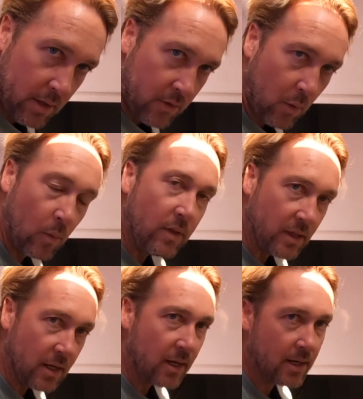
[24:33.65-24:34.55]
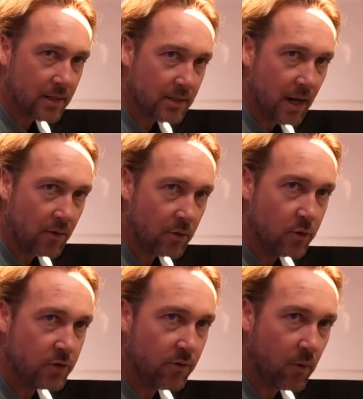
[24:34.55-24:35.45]
The only thing it is now
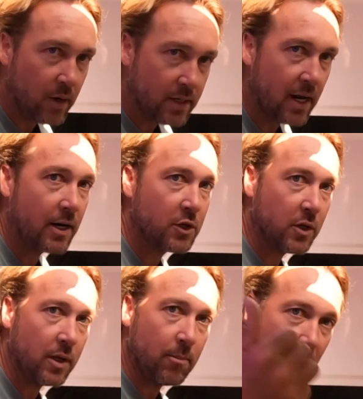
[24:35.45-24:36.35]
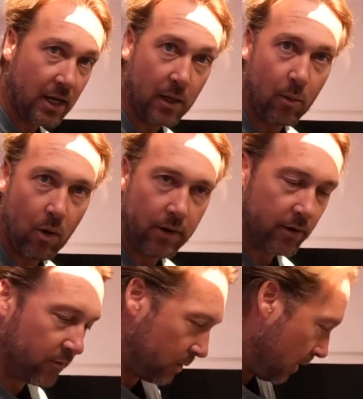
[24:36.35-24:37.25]
used for is actually making
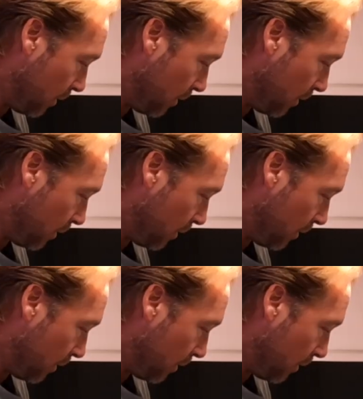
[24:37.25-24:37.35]
water with